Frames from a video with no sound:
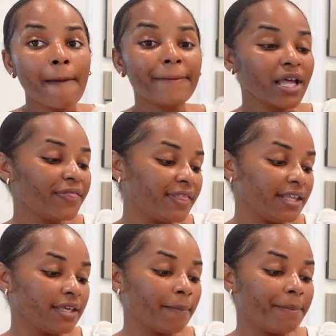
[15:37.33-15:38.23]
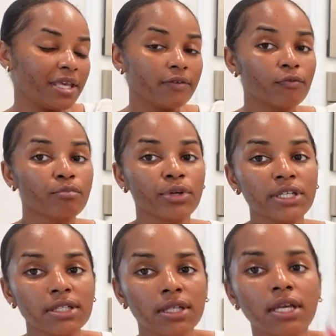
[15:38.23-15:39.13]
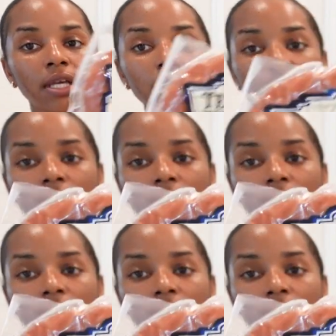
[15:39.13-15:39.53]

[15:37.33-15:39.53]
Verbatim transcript: but the beef brisket